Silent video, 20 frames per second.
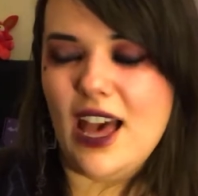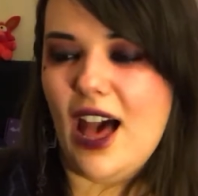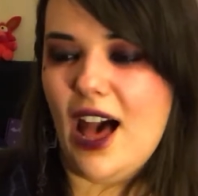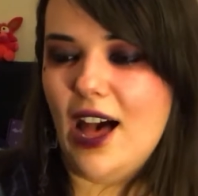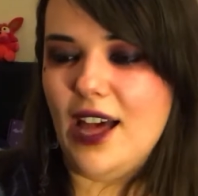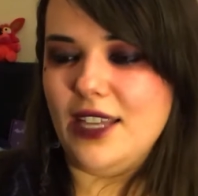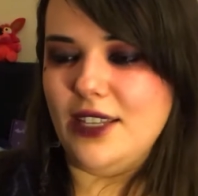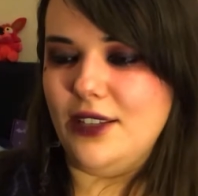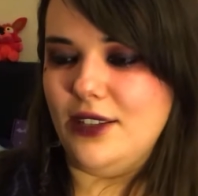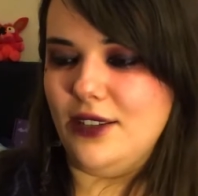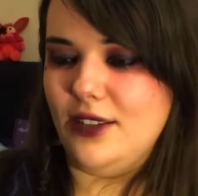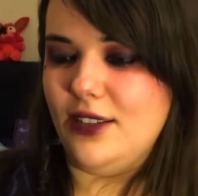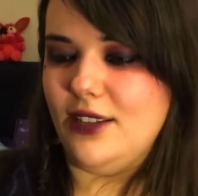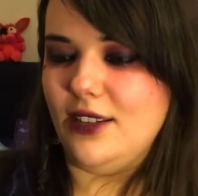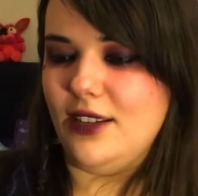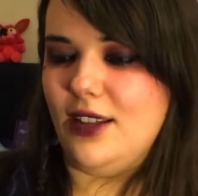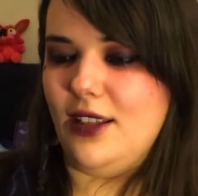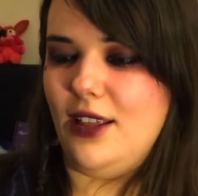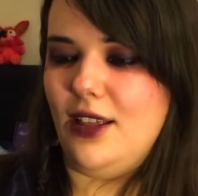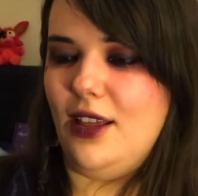and
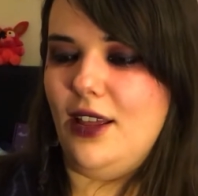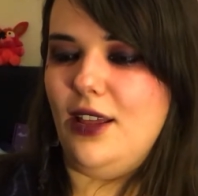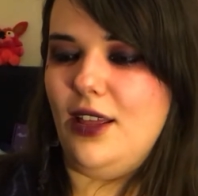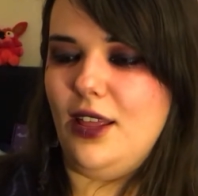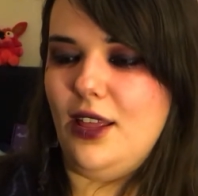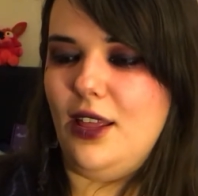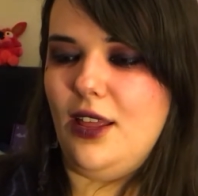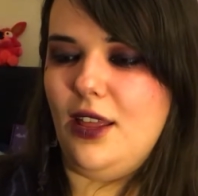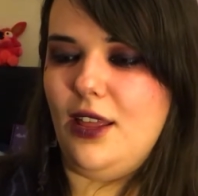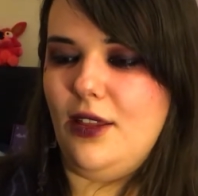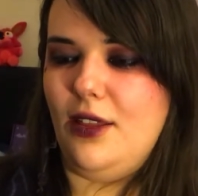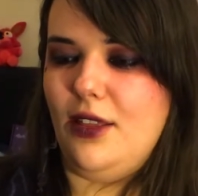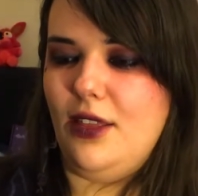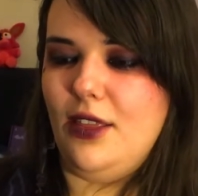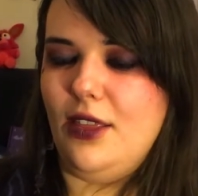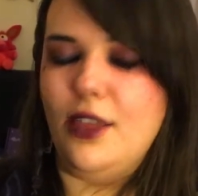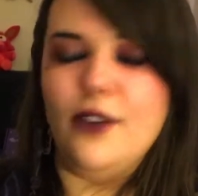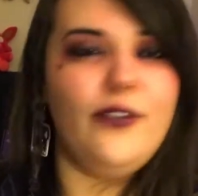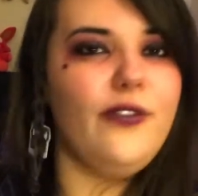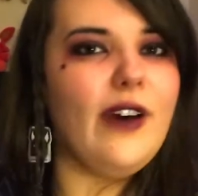
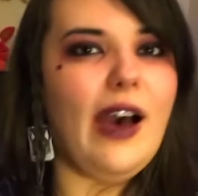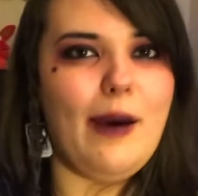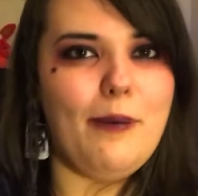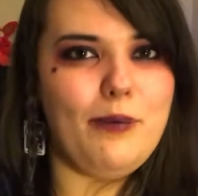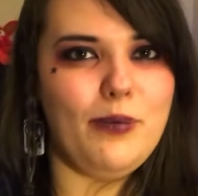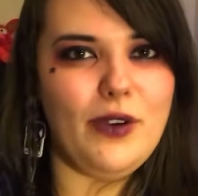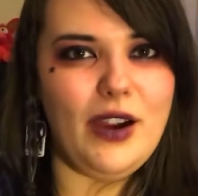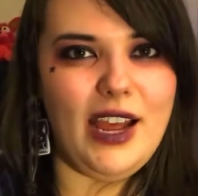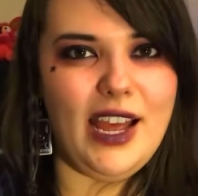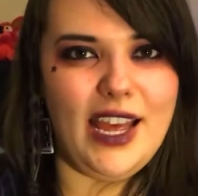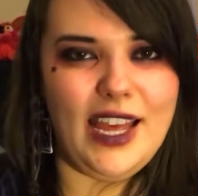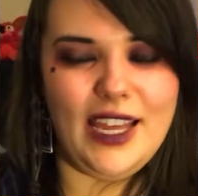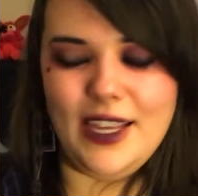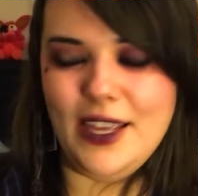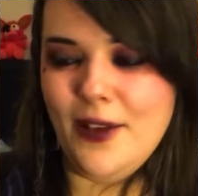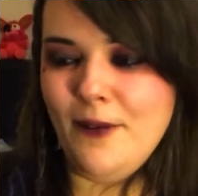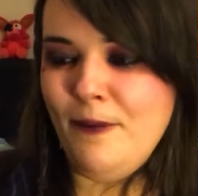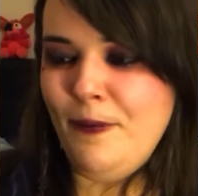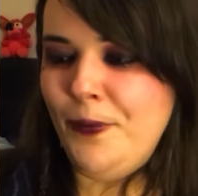the fabric,